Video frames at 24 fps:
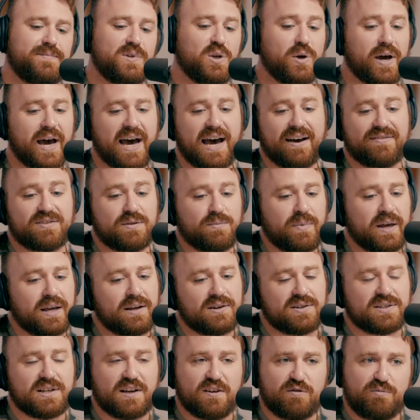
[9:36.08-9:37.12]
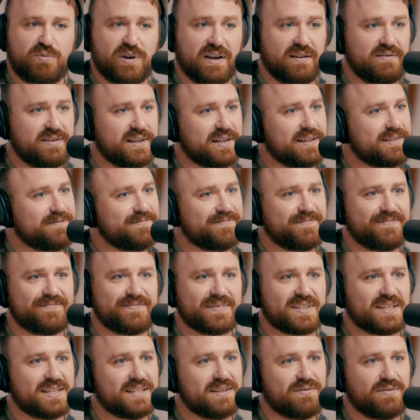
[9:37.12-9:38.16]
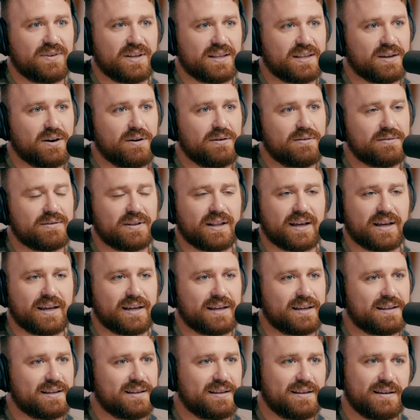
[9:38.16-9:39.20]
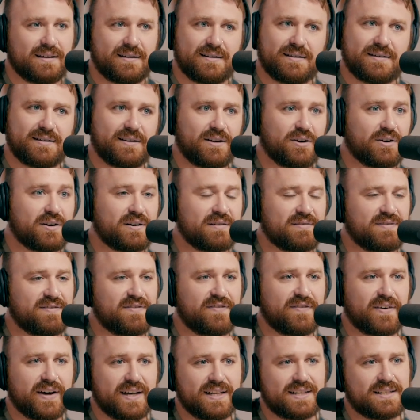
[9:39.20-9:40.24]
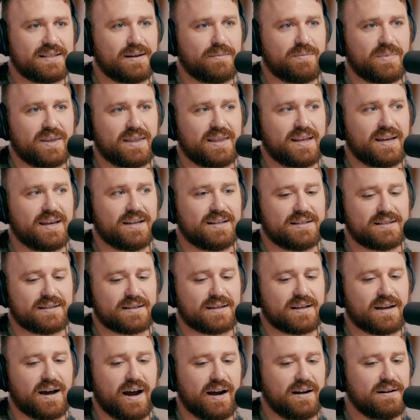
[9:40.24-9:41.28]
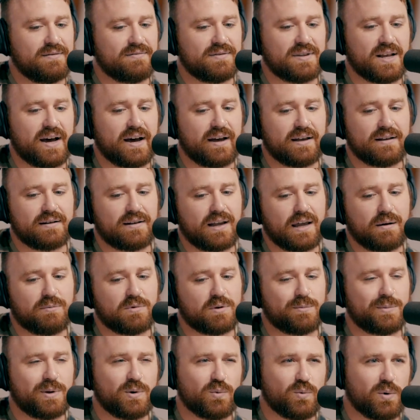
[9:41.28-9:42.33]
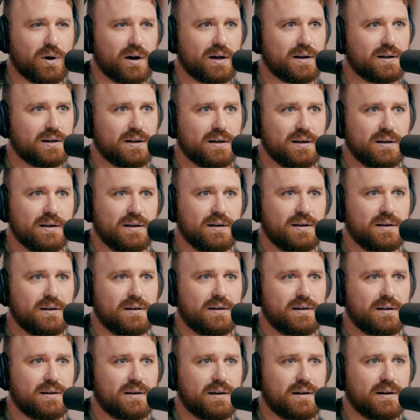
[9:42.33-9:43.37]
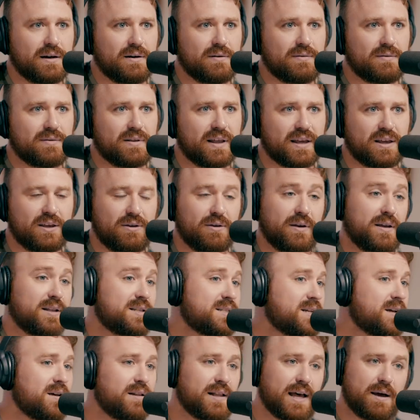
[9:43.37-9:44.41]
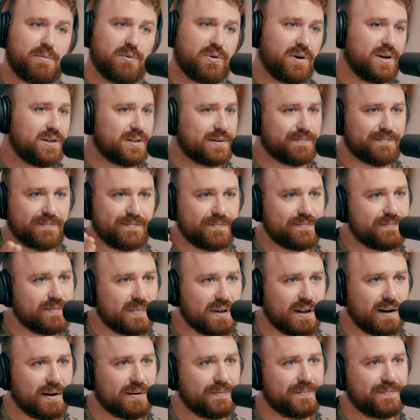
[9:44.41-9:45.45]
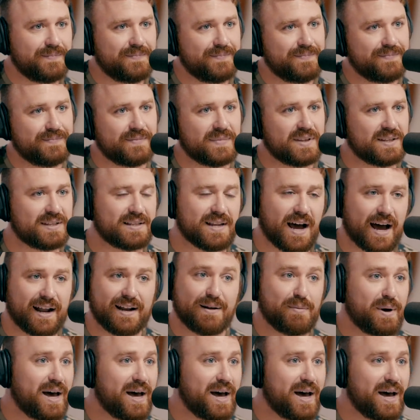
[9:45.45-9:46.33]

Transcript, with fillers: you have to make yourself pivot because if you don't like you're going to fight something that is kind of not able to be won, you know? Like you, it's a collaboration, you know? Yeah. It's not